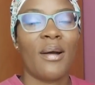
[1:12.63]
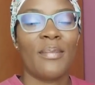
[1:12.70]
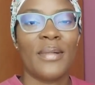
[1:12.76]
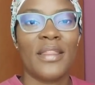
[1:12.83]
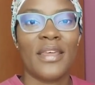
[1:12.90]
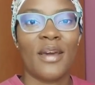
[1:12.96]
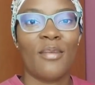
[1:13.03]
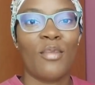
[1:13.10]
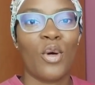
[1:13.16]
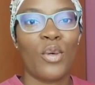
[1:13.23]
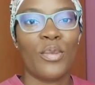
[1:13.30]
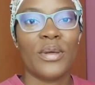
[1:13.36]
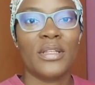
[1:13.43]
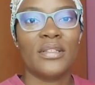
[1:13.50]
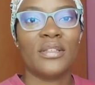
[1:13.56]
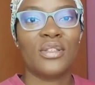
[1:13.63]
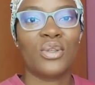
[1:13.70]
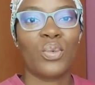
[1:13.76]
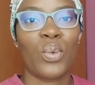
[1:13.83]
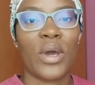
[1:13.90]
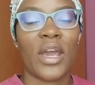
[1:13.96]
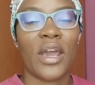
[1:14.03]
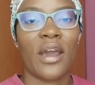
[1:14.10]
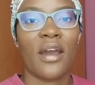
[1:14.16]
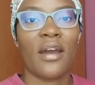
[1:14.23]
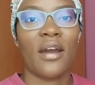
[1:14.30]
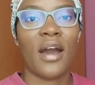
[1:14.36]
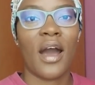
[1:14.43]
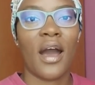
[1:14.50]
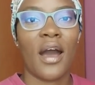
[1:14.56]
there are moments where
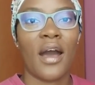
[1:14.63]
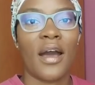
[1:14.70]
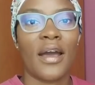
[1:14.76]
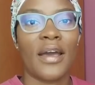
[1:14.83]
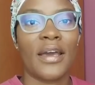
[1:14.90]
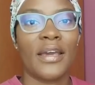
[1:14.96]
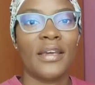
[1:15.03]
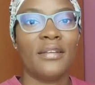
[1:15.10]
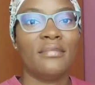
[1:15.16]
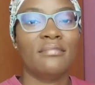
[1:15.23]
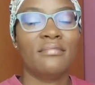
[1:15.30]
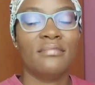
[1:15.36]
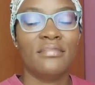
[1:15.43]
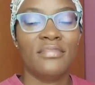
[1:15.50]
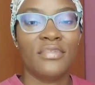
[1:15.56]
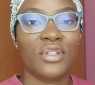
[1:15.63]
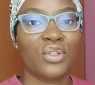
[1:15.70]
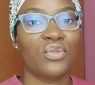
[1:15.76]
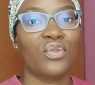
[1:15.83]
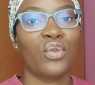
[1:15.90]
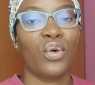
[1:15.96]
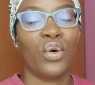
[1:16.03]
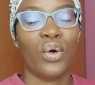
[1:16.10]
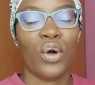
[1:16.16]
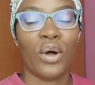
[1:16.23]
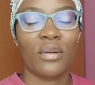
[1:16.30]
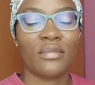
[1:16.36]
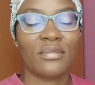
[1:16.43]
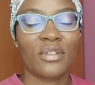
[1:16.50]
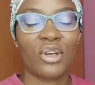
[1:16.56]
I, first of all,
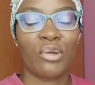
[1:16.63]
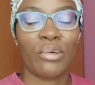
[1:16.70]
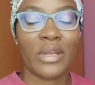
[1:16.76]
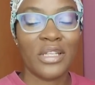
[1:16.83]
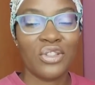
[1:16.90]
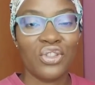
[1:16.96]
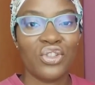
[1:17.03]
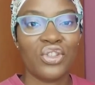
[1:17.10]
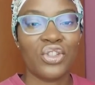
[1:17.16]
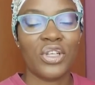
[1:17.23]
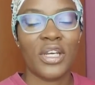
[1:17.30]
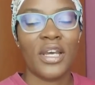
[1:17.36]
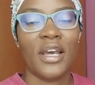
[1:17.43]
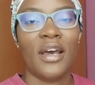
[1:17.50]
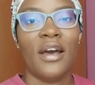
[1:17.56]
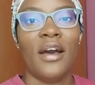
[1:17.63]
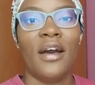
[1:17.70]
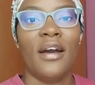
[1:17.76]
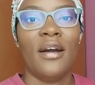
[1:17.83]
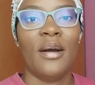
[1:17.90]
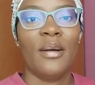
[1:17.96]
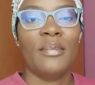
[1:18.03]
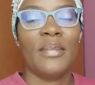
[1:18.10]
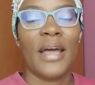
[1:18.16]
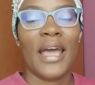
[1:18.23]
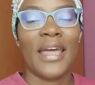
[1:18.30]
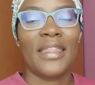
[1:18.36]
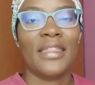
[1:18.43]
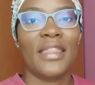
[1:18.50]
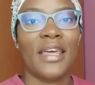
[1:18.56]
cringe,
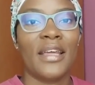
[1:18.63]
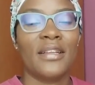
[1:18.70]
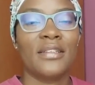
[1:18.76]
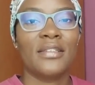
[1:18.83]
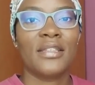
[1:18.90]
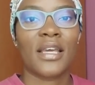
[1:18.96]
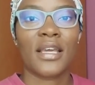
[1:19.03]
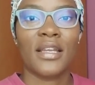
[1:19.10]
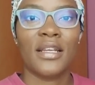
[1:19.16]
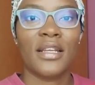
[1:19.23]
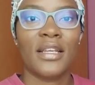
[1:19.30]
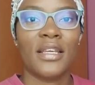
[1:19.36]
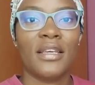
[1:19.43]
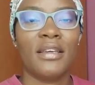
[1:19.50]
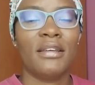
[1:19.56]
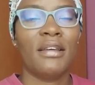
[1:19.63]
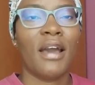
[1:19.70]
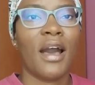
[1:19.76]
and then secondly,